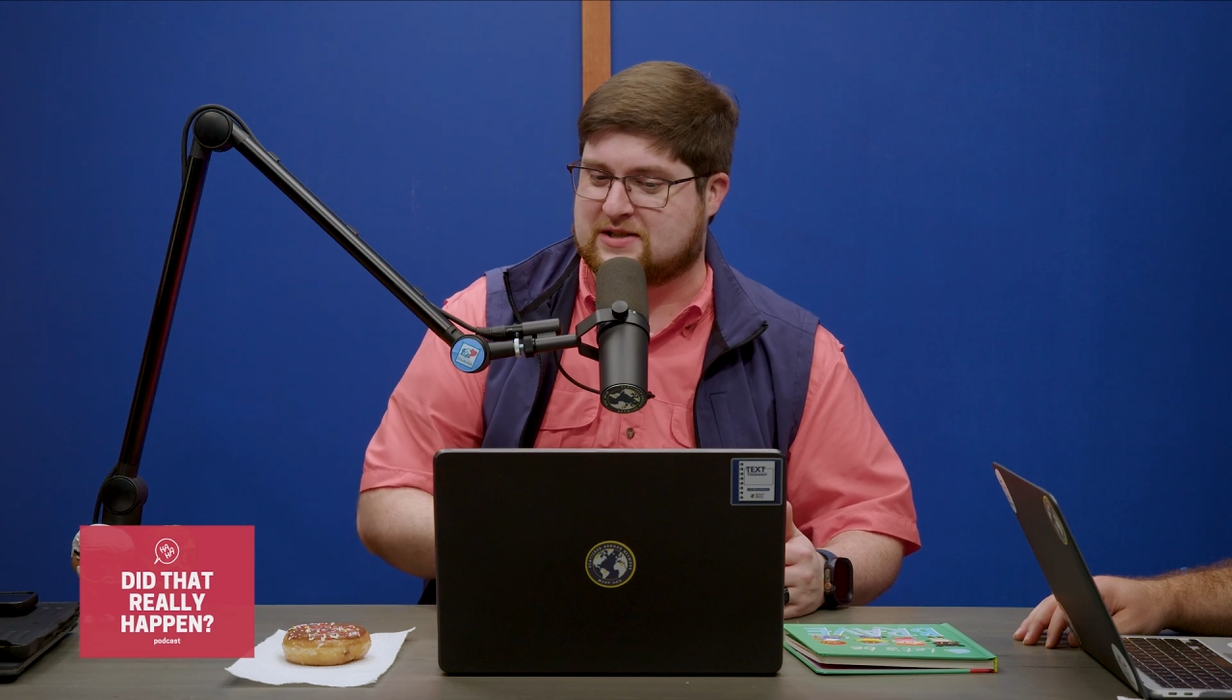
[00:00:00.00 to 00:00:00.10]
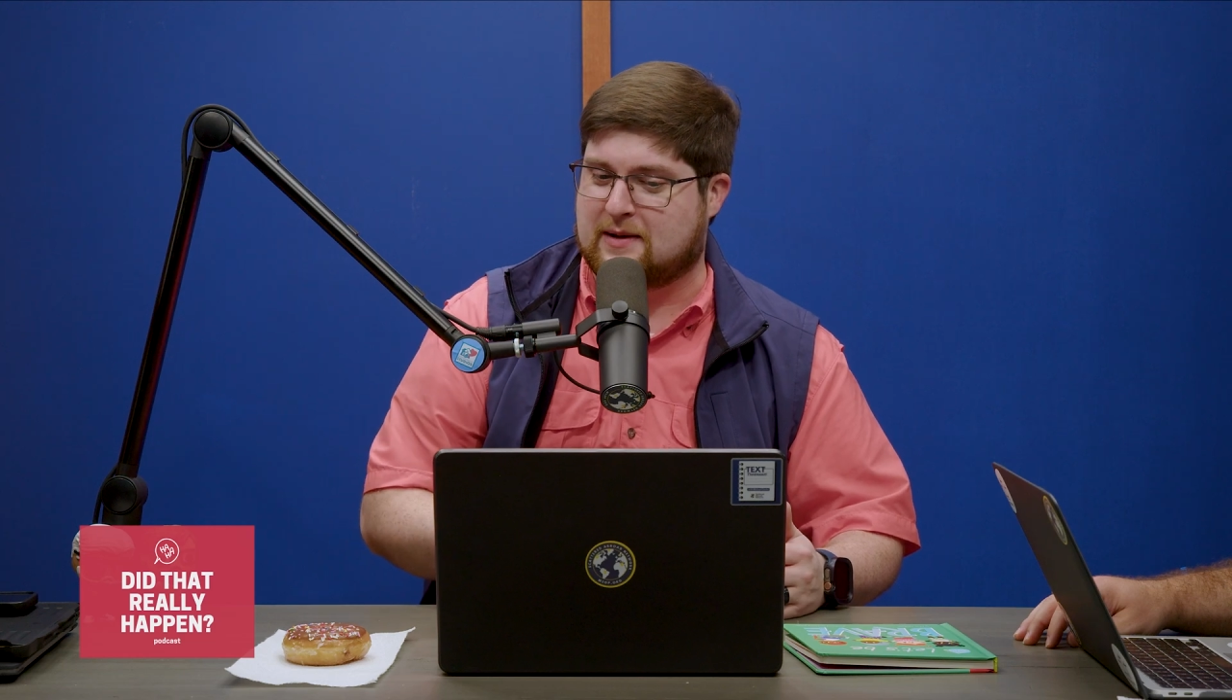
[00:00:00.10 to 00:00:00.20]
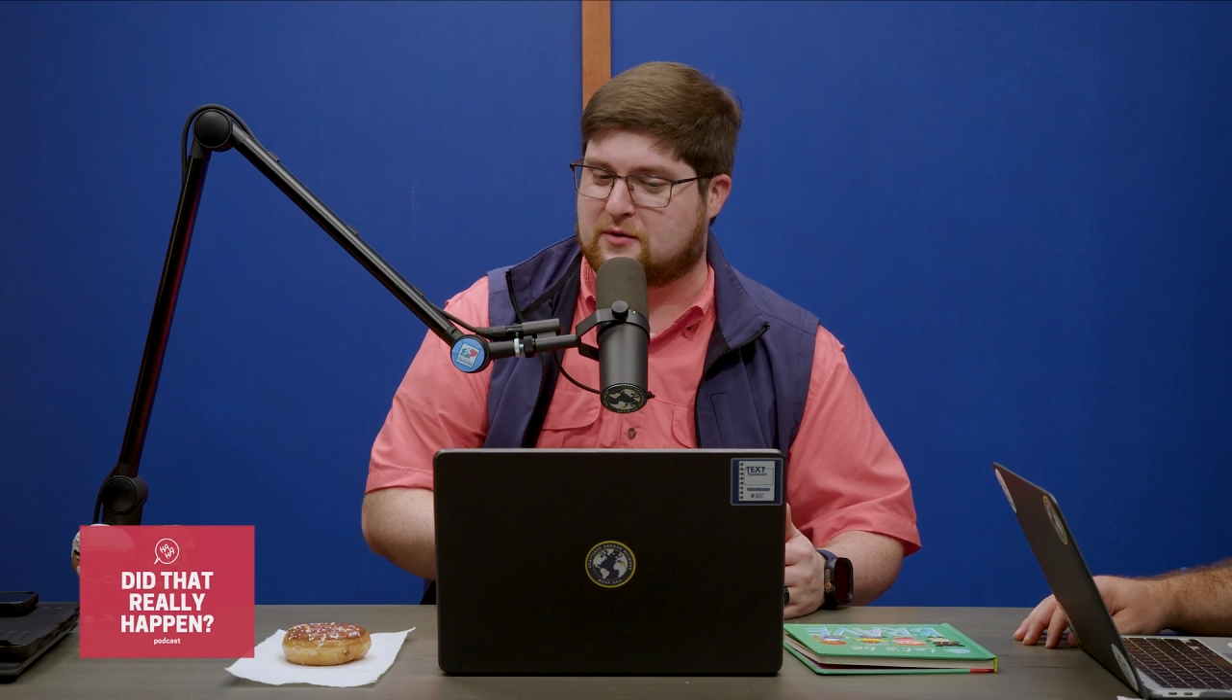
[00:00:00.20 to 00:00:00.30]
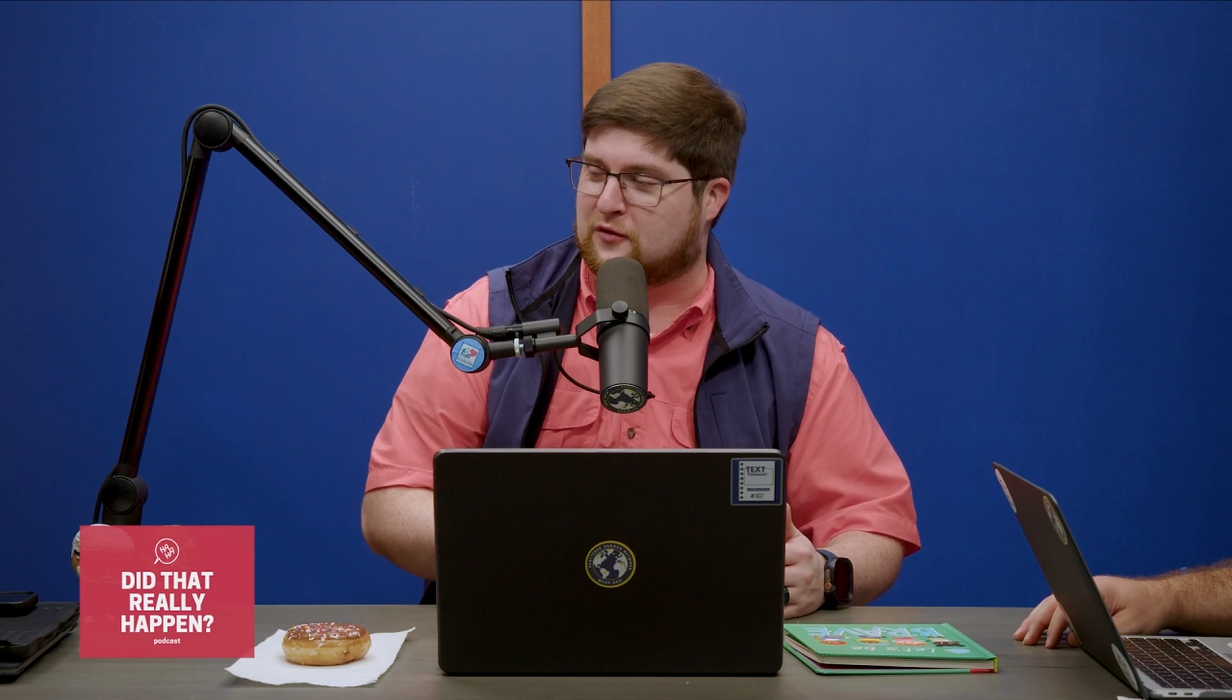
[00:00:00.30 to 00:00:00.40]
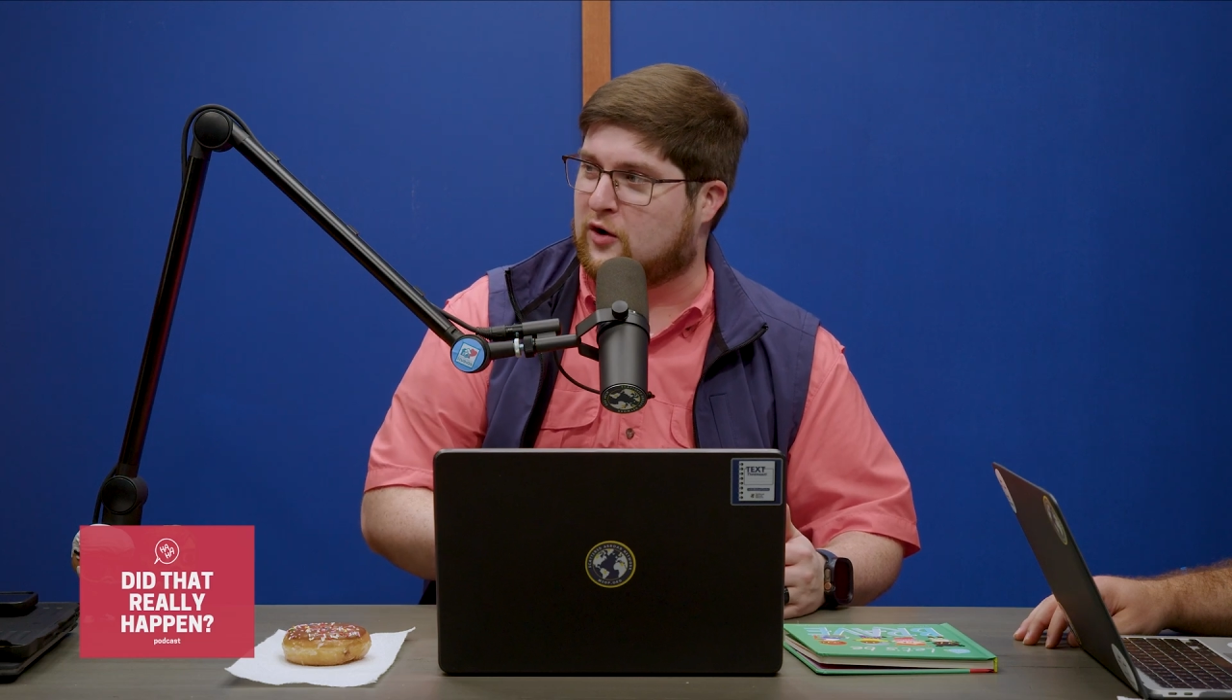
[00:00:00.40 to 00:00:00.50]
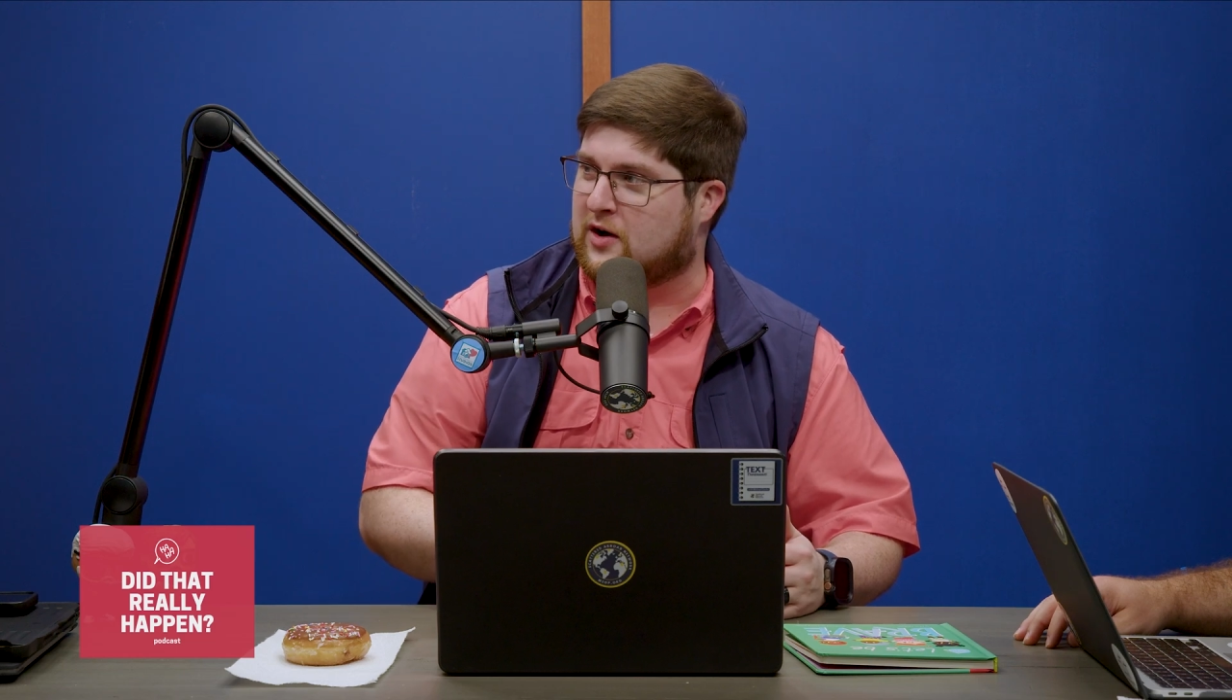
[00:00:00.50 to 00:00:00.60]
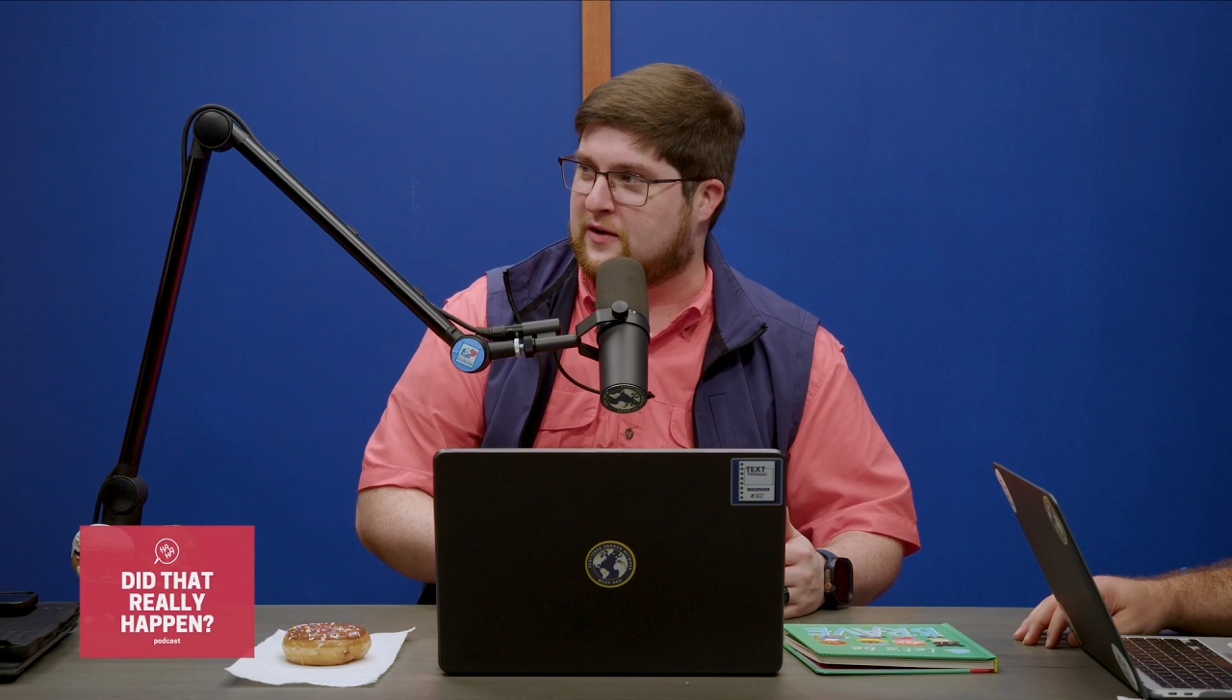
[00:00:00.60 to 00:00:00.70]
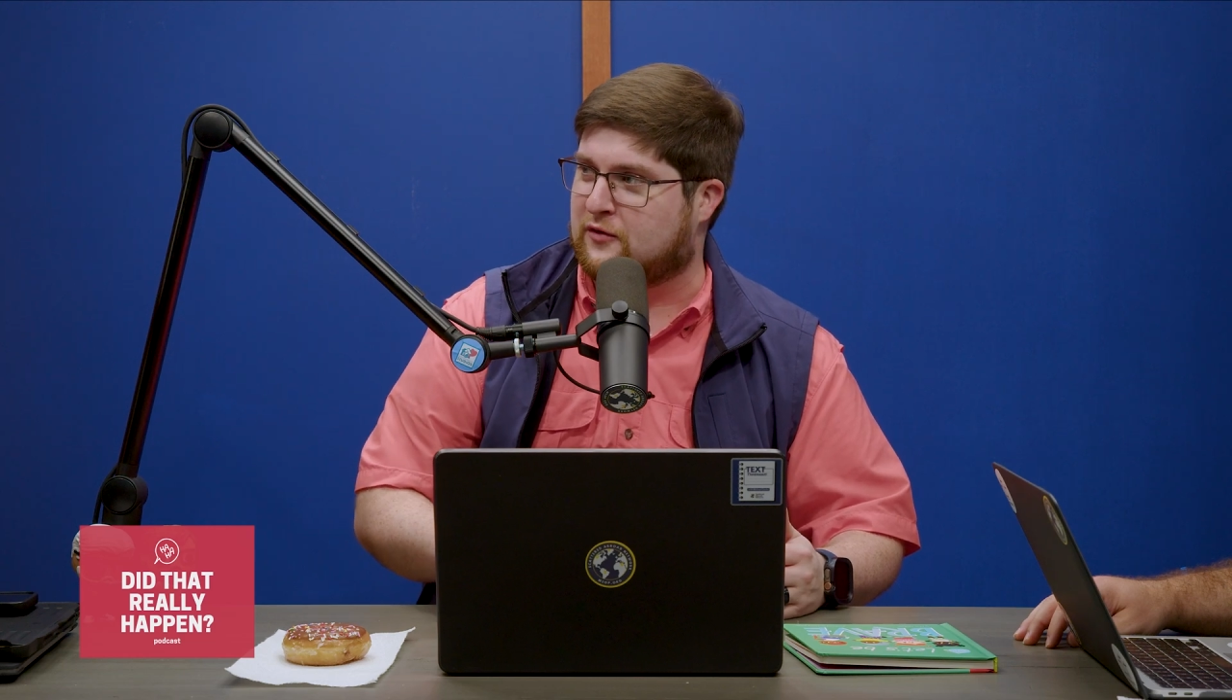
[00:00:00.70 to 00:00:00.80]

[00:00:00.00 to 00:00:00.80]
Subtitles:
name to Froggy